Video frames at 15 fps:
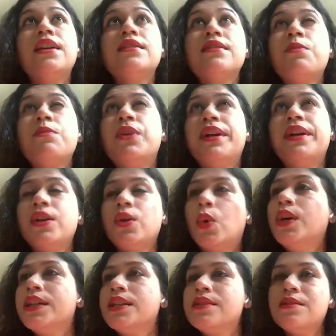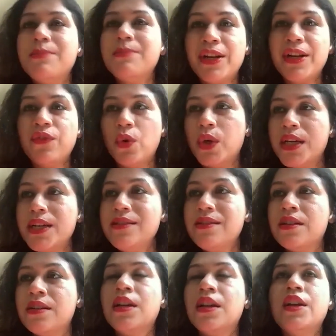somewhere in August, mid of
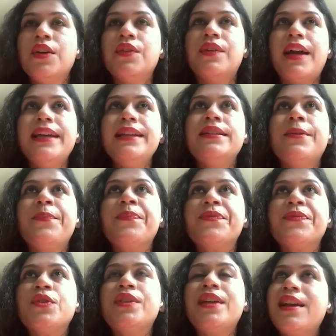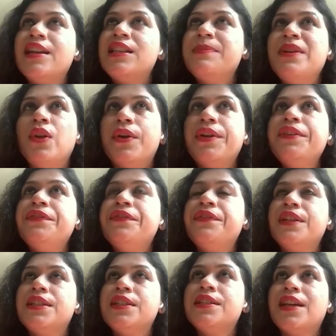August, right? So there has been a lot of
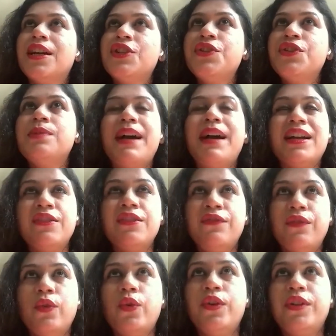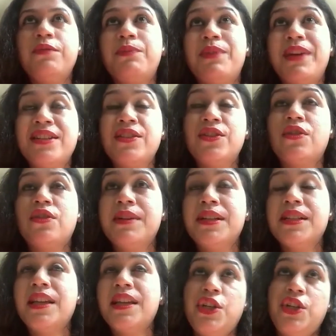discussions back and forth, brainstorming
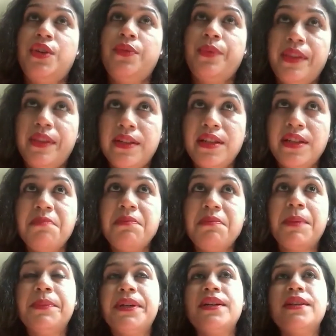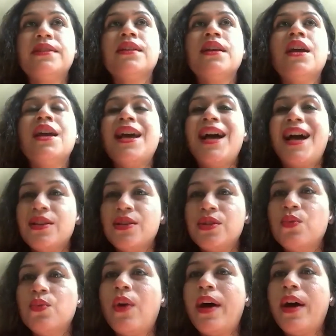session with the team members as
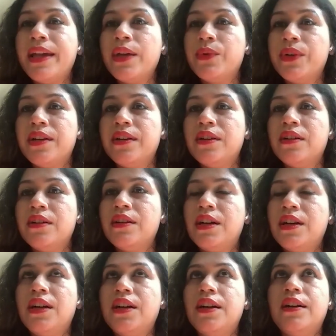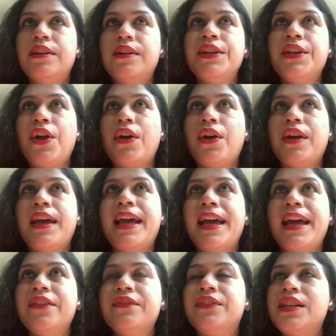to why we're going to,
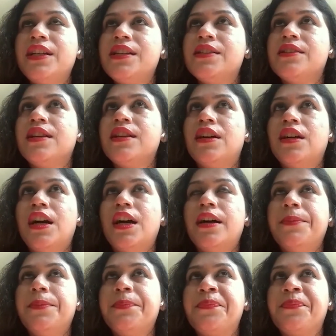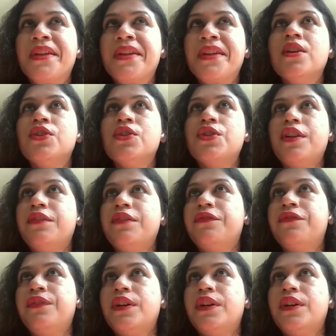have these best of